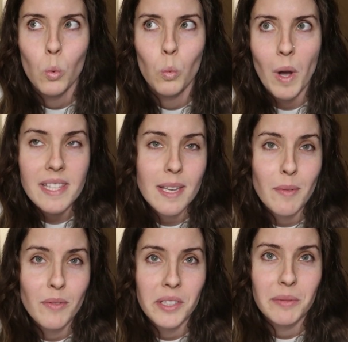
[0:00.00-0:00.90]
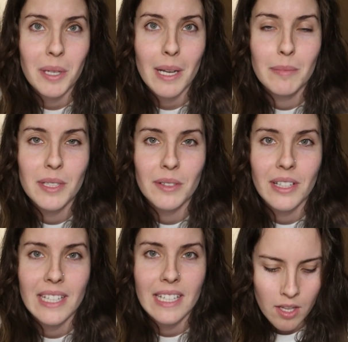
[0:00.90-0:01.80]
what type of field work I'm
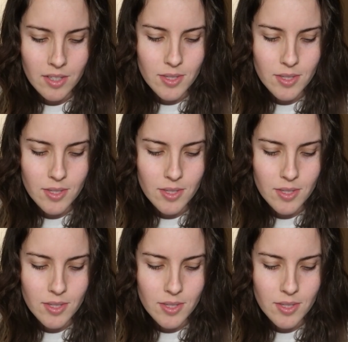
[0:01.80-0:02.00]
doing.